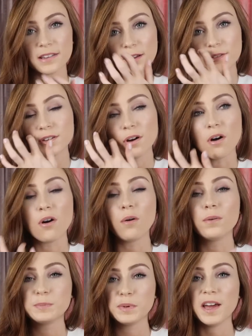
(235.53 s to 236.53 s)
I used to
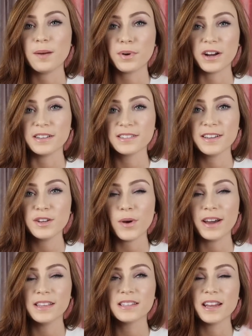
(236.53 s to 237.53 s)
always be that person who
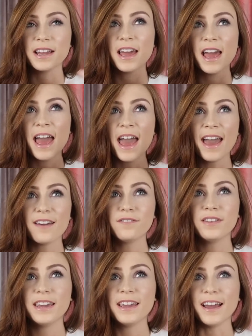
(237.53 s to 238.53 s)
had this like
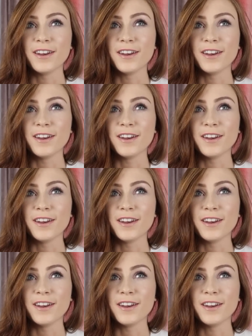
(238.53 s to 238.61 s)
heavy,